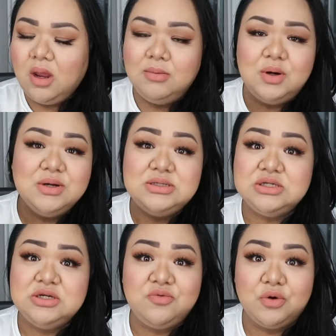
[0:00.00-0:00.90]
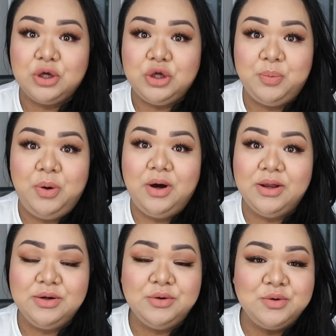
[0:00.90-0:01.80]
I'm always searching for a
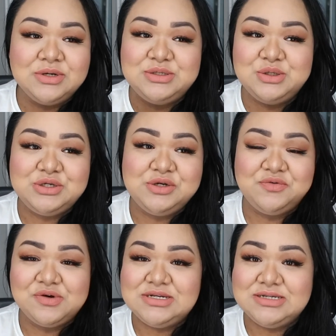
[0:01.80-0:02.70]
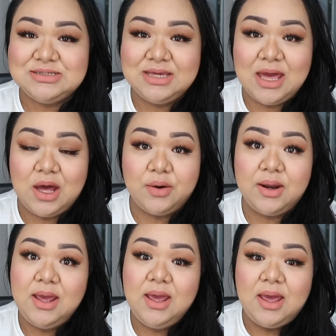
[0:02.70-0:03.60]
coupon, always searching for a discount.